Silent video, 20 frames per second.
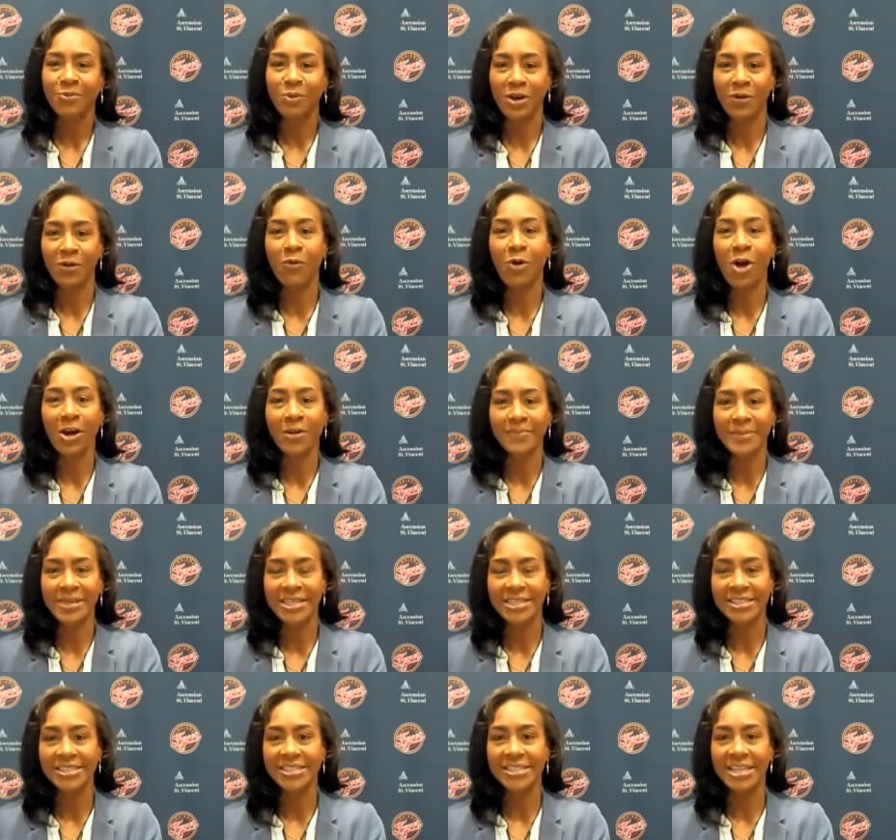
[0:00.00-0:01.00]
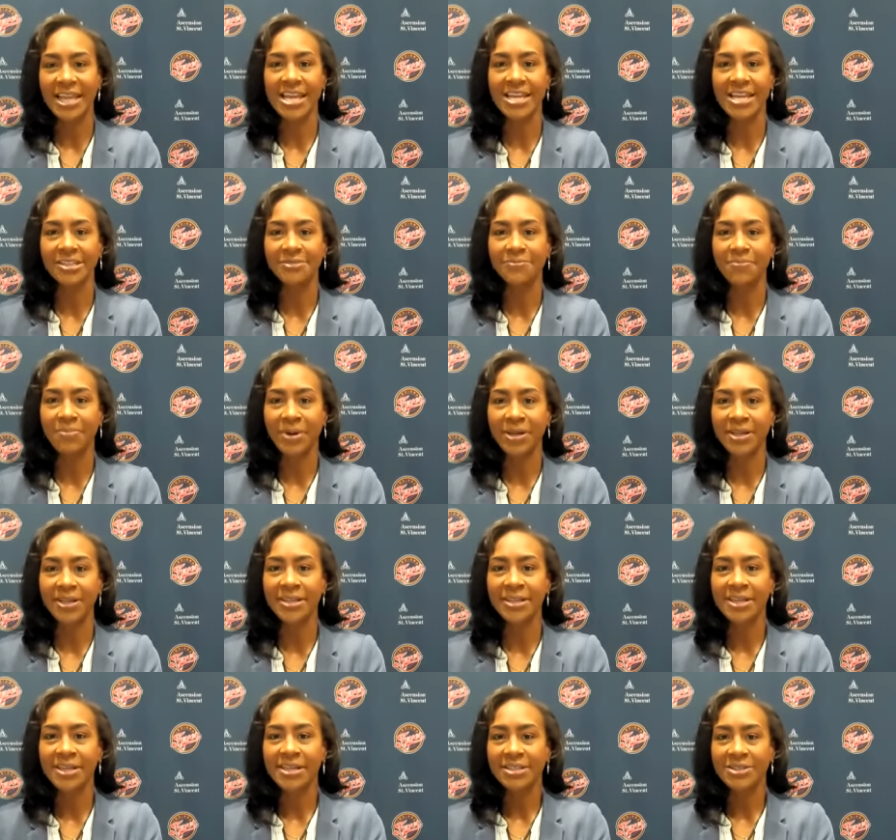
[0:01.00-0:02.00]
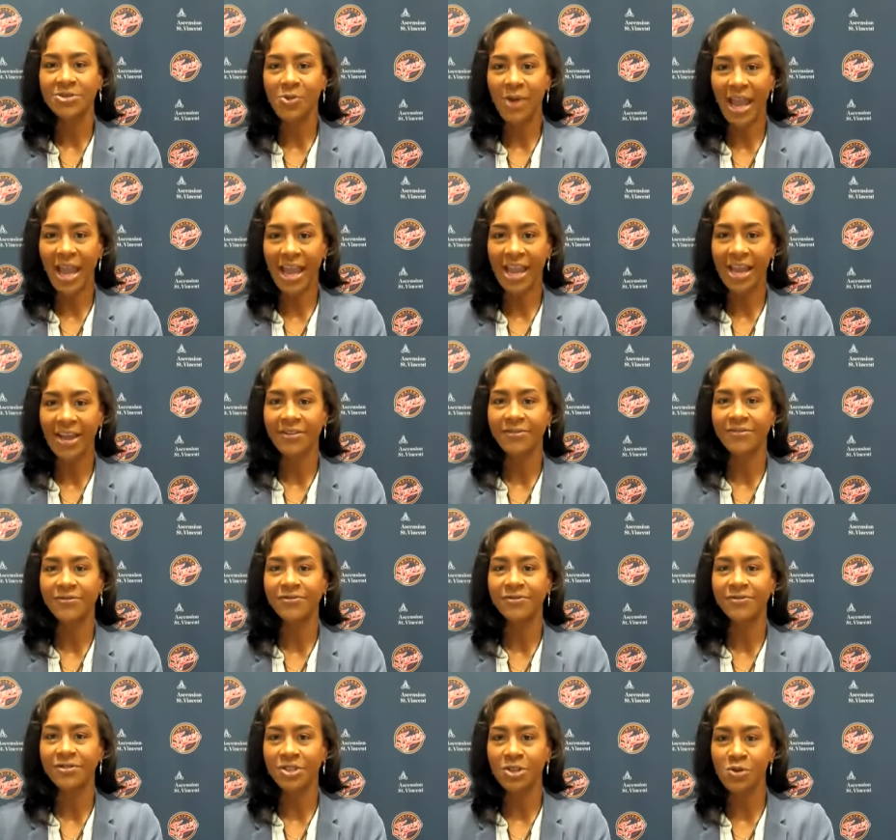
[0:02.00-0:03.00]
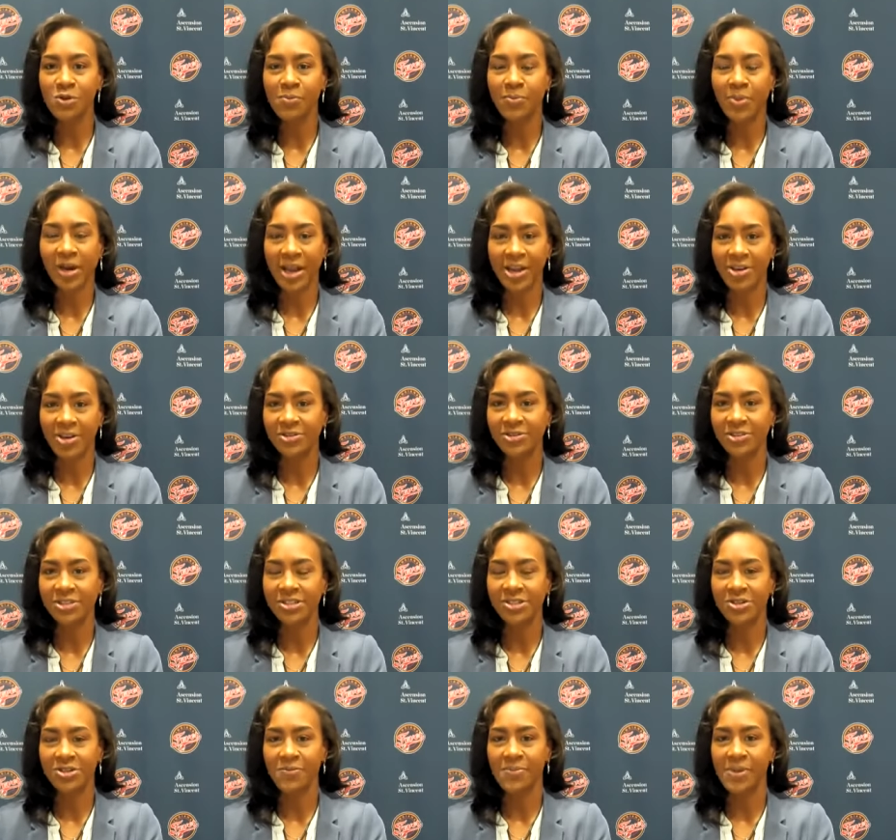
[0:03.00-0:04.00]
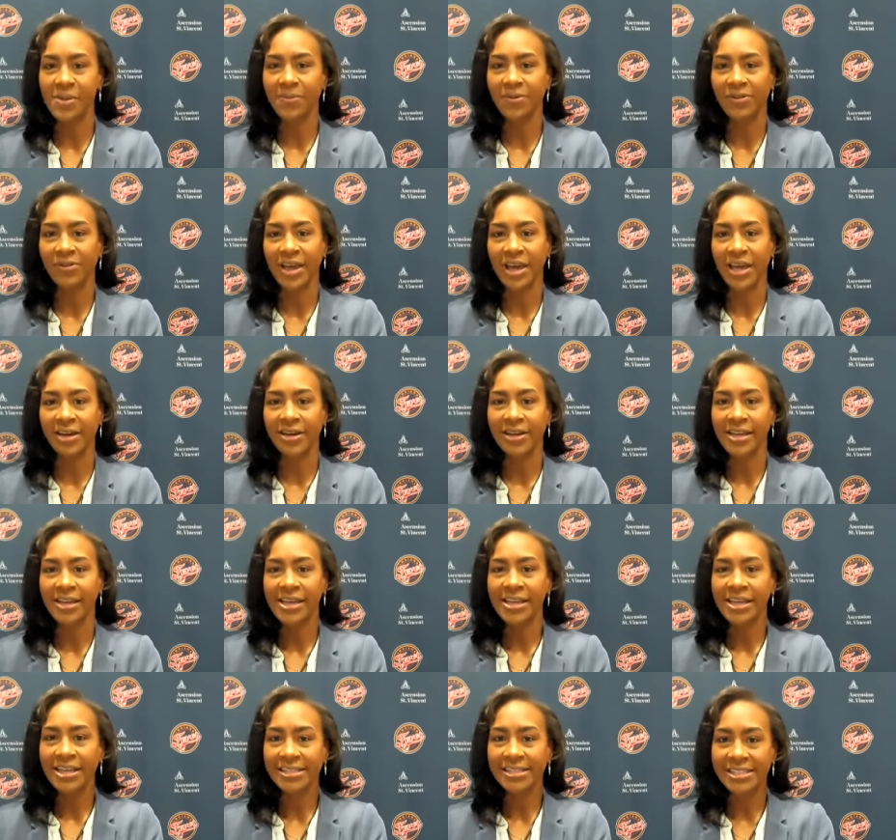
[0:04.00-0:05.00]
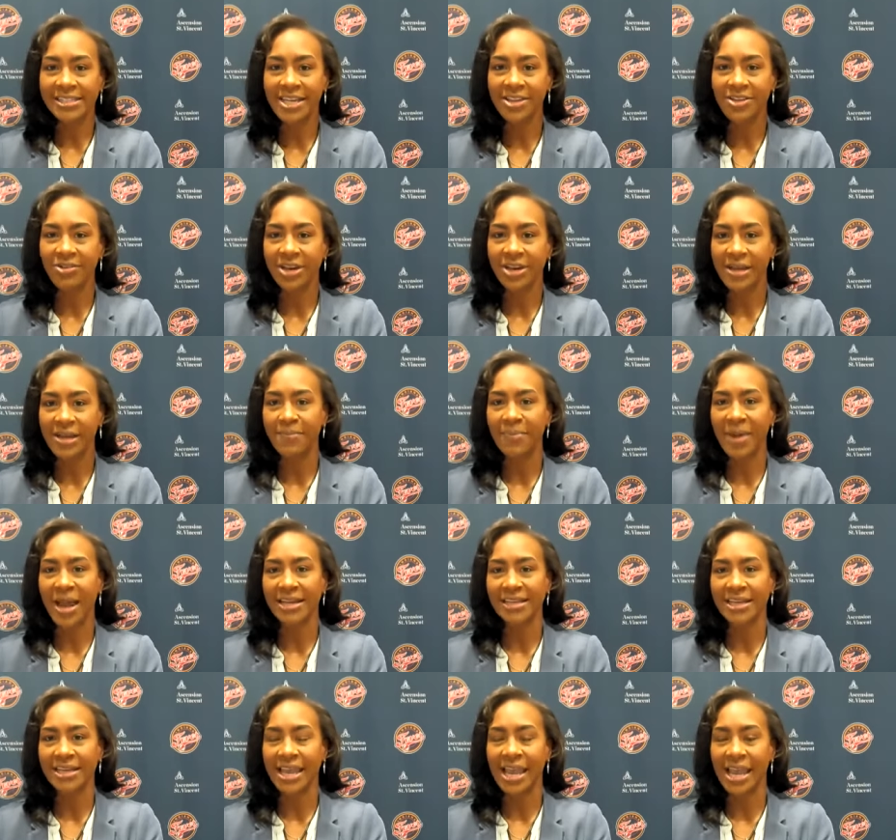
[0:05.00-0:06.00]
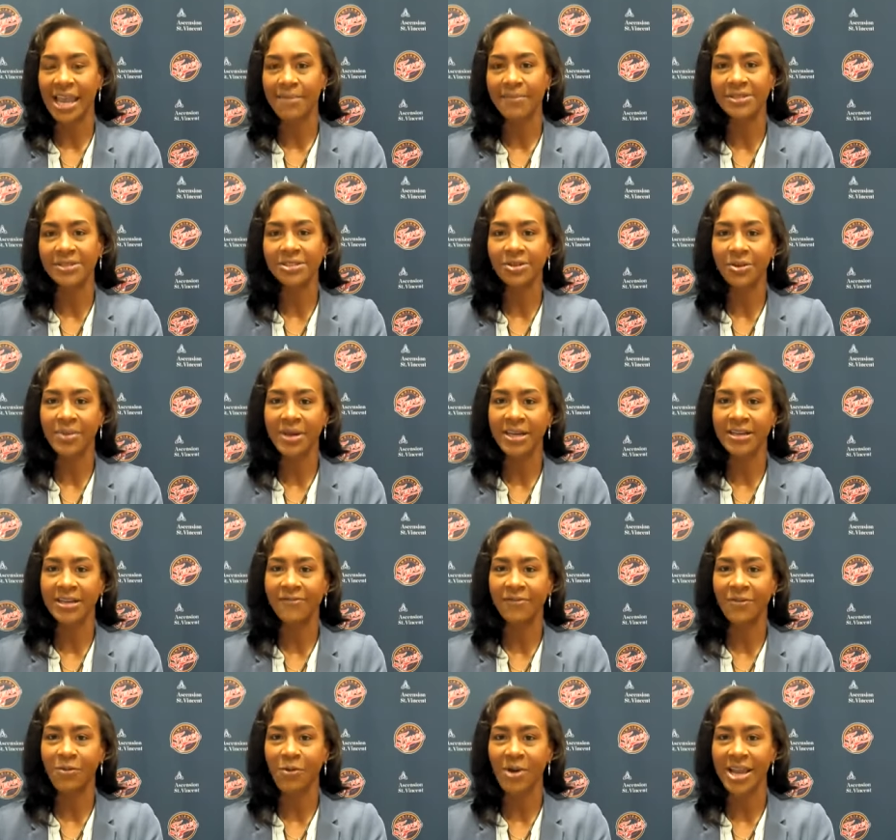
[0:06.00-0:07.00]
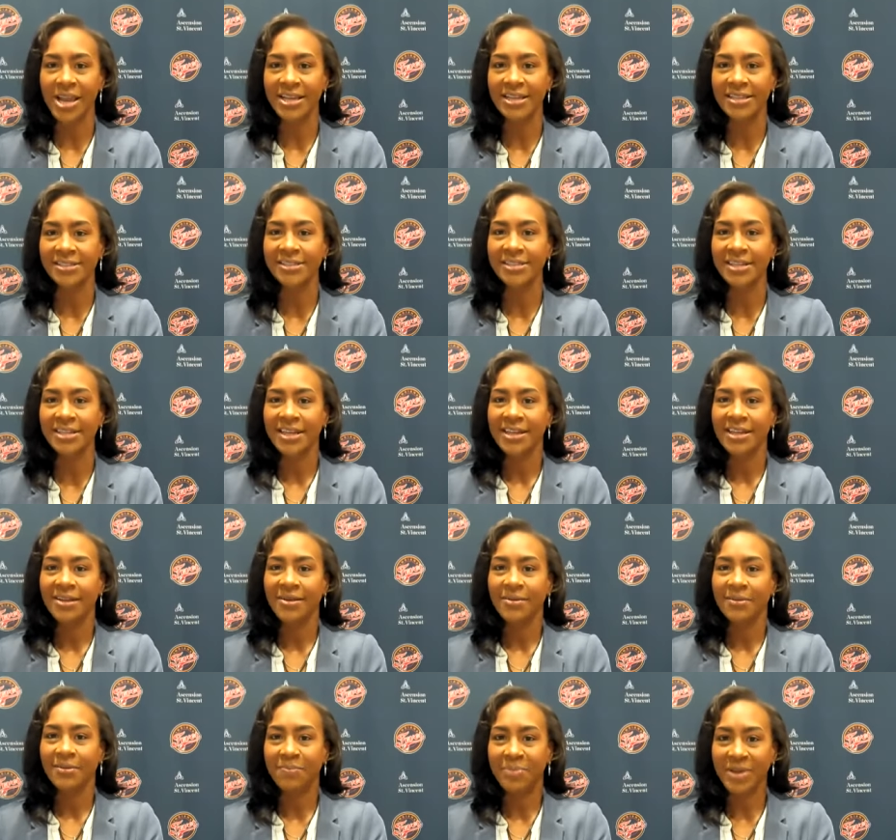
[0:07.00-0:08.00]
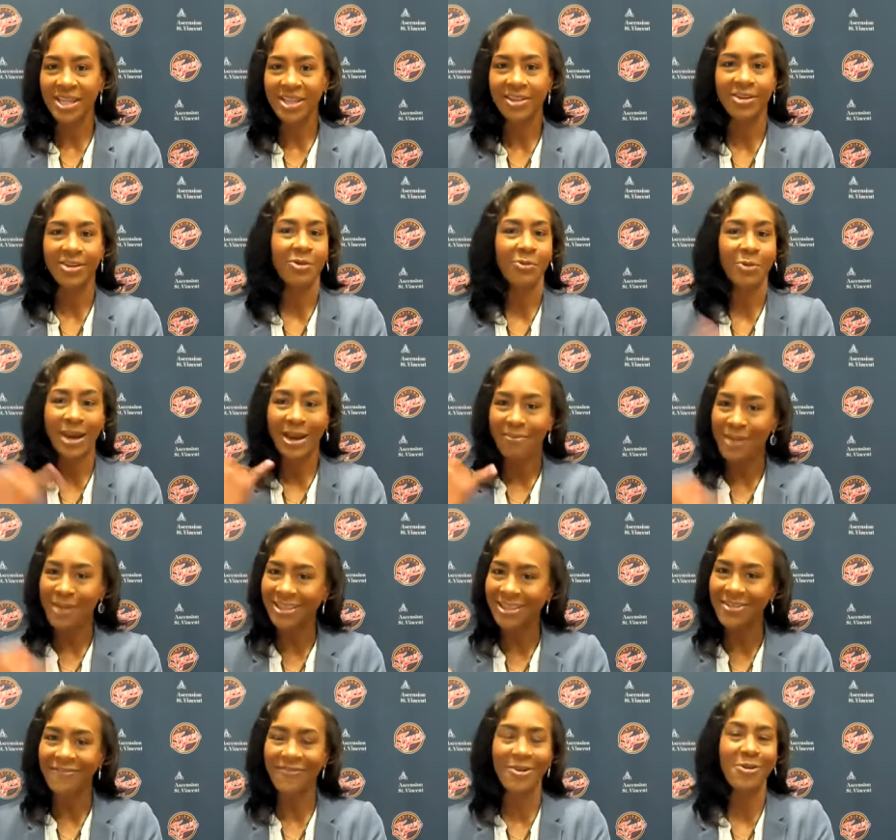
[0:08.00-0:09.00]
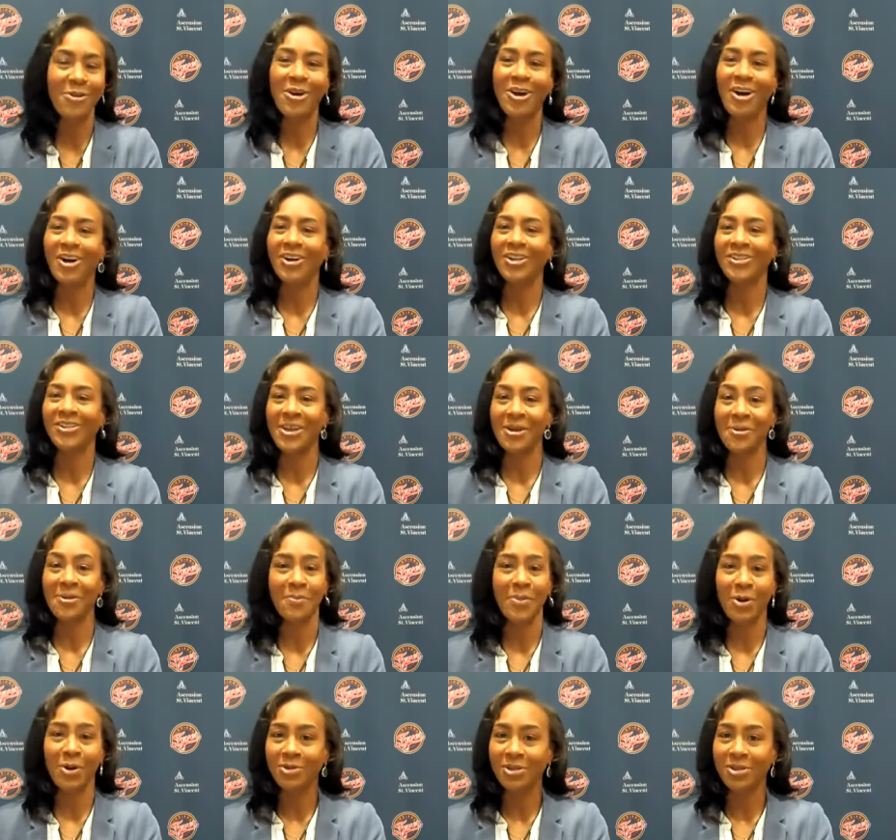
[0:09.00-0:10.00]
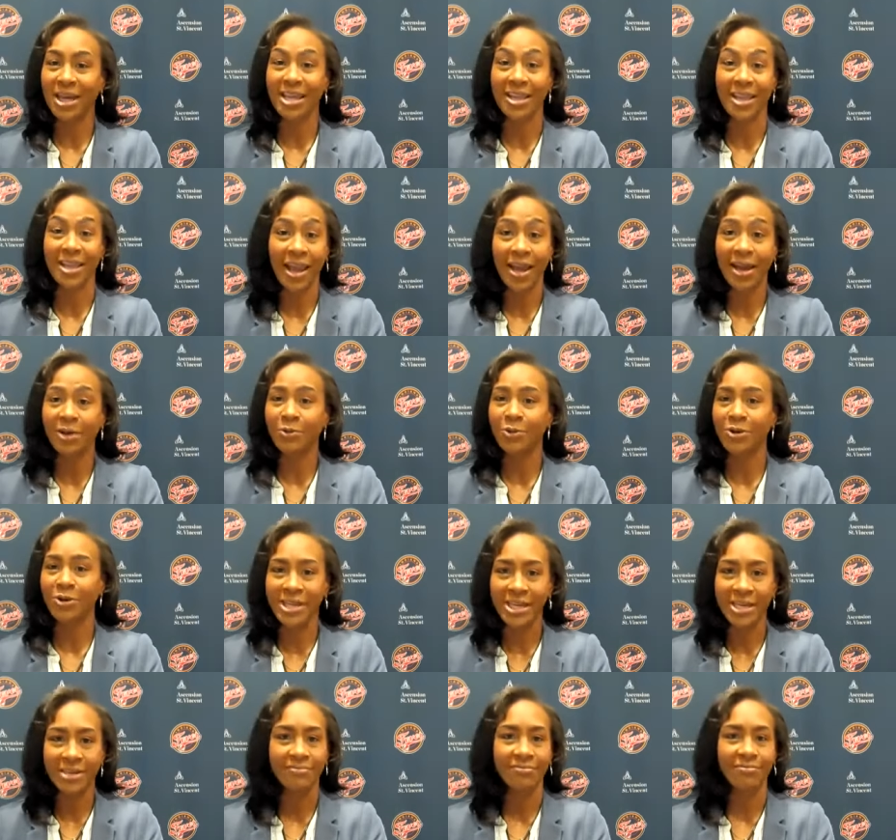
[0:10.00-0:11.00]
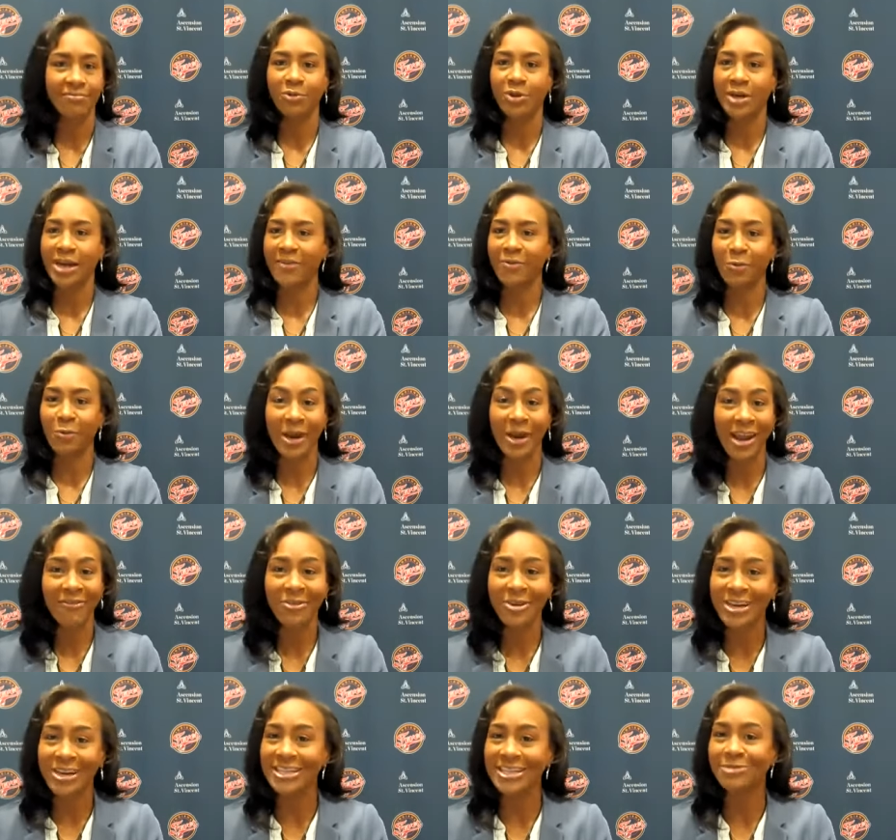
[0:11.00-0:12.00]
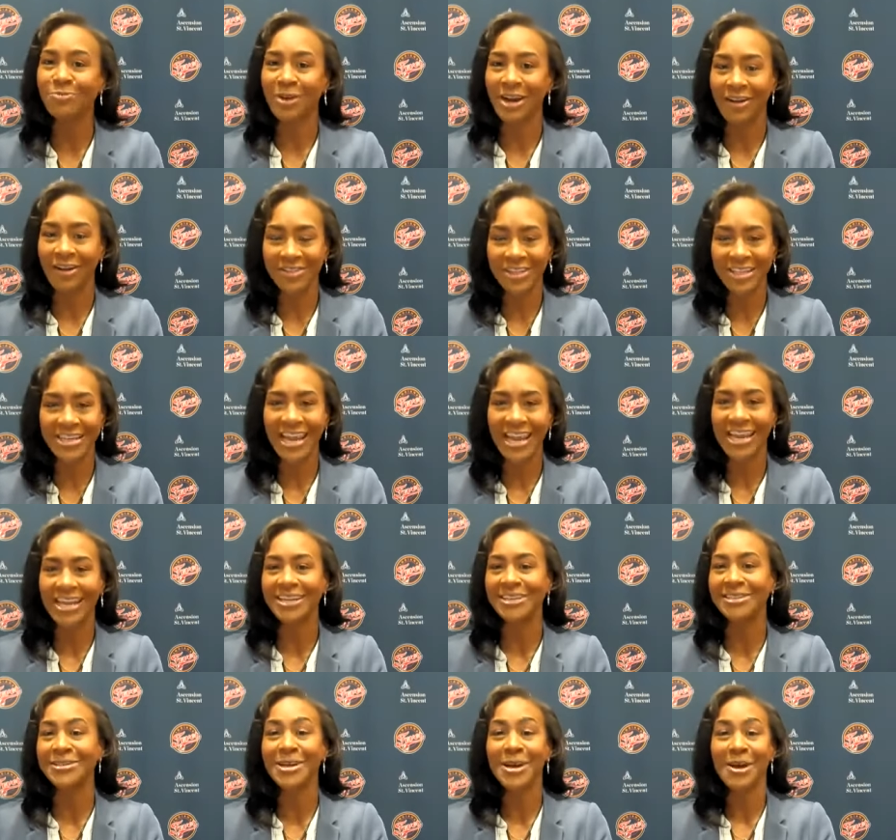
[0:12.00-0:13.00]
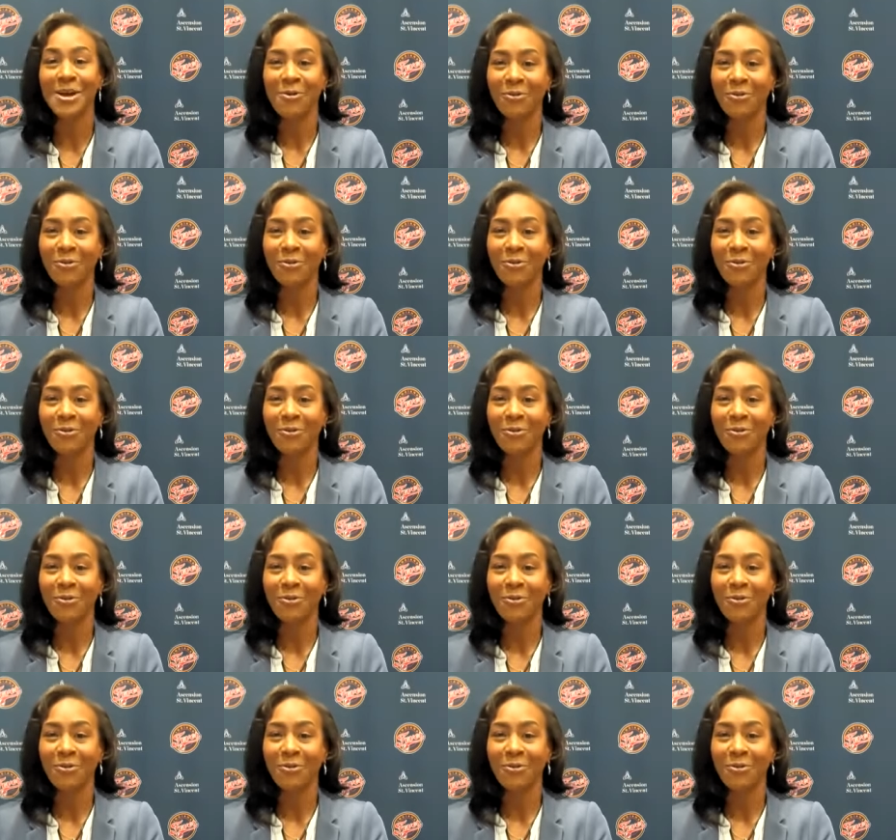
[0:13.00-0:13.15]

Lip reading: would have walked me to the stage. But to have two players and two people that continue to impact the game in so many different ways, be there when I made the phone call, they were both like, yeah, we're in. Whenever it is, whatever the date is,